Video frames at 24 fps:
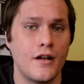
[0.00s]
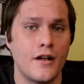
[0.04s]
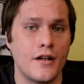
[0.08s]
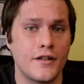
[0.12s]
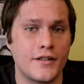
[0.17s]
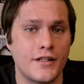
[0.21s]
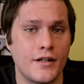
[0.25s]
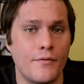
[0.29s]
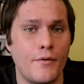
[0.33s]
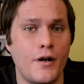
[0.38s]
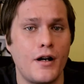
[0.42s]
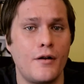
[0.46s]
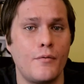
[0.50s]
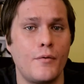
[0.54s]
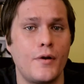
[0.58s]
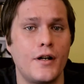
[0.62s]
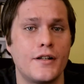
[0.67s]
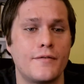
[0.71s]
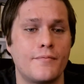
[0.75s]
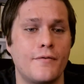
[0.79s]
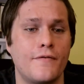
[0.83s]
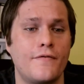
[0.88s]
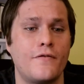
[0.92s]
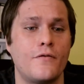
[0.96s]
So our
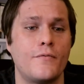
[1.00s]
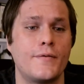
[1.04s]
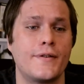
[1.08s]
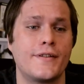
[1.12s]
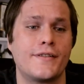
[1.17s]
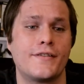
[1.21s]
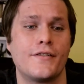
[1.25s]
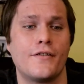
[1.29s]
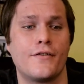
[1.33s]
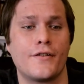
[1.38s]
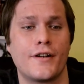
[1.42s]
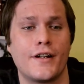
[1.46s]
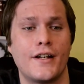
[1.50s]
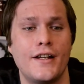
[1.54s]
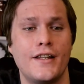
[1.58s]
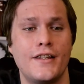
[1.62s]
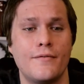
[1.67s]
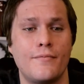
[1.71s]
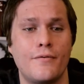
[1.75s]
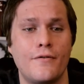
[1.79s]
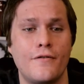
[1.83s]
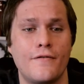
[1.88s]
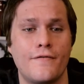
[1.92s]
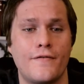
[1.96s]
worst performing stock in the
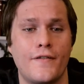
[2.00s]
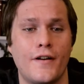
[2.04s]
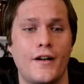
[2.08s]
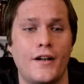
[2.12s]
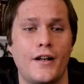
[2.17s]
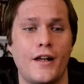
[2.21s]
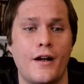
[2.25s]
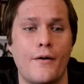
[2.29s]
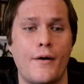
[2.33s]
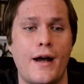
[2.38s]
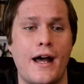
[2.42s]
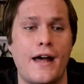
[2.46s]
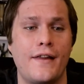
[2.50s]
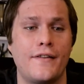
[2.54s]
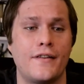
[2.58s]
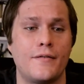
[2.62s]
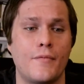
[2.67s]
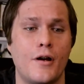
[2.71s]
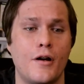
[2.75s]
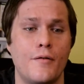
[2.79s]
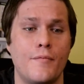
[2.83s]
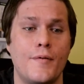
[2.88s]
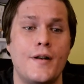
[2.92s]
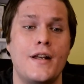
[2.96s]
portfolio at the
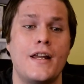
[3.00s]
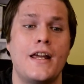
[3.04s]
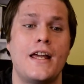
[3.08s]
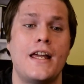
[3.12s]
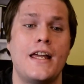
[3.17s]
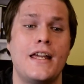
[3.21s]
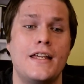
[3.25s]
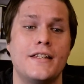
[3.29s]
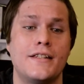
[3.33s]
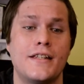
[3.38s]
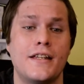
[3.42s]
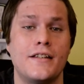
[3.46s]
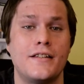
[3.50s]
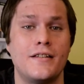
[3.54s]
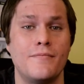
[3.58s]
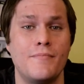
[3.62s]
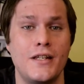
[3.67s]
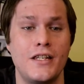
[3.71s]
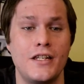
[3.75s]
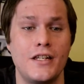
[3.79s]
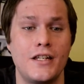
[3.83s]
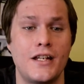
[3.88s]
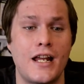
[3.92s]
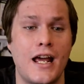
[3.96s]
moment is
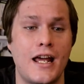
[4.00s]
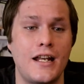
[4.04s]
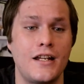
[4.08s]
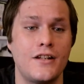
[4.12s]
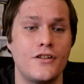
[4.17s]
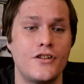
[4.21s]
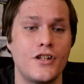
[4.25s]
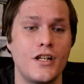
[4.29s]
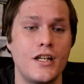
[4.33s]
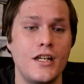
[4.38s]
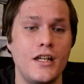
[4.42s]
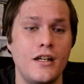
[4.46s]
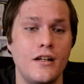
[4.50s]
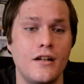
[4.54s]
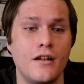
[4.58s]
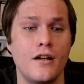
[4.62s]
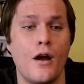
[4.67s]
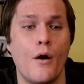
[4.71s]
Dominion Energy